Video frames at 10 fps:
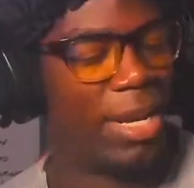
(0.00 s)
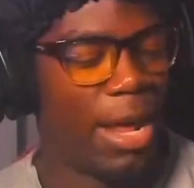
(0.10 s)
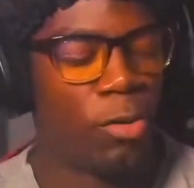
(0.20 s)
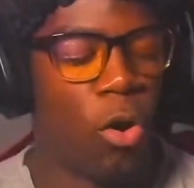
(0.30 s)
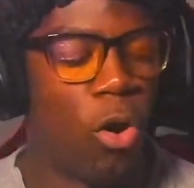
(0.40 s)
man.
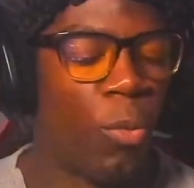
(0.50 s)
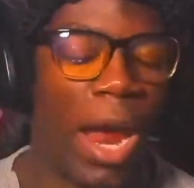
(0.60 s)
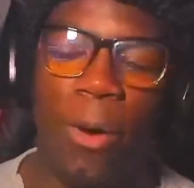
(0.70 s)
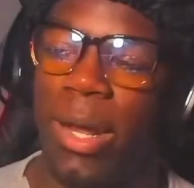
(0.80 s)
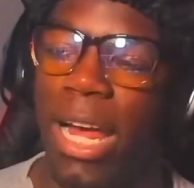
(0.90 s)
I'm going
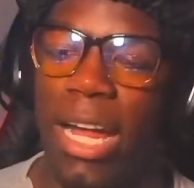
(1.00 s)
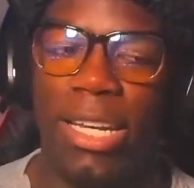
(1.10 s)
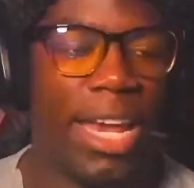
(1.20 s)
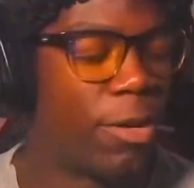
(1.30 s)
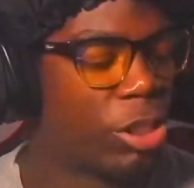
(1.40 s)
right with
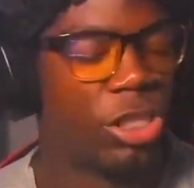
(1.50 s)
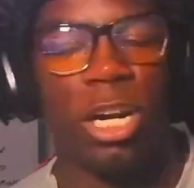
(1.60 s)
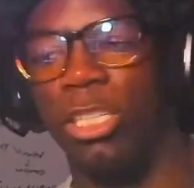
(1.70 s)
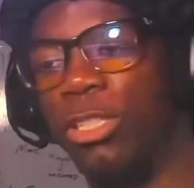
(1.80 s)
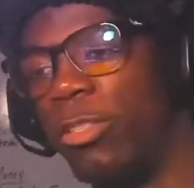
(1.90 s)
goddamn
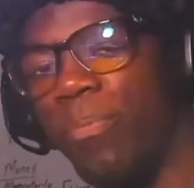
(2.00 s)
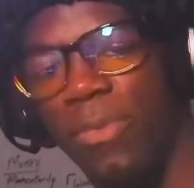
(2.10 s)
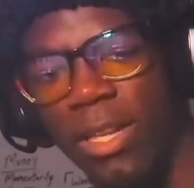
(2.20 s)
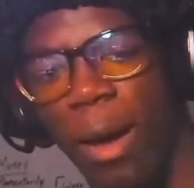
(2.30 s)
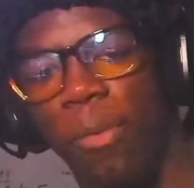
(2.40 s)
Cassandra.
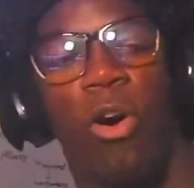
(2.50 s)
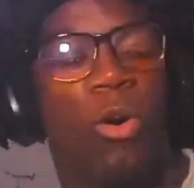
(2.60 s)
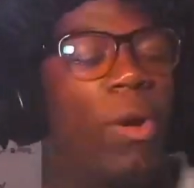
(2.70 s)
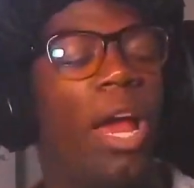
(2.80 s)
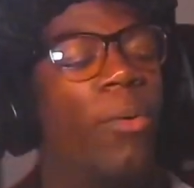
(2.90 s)
I'm
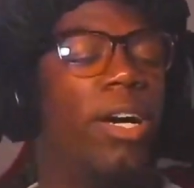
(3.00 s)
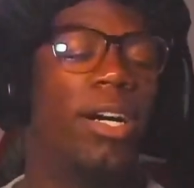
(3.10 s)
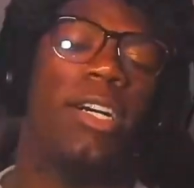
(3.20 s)
going right with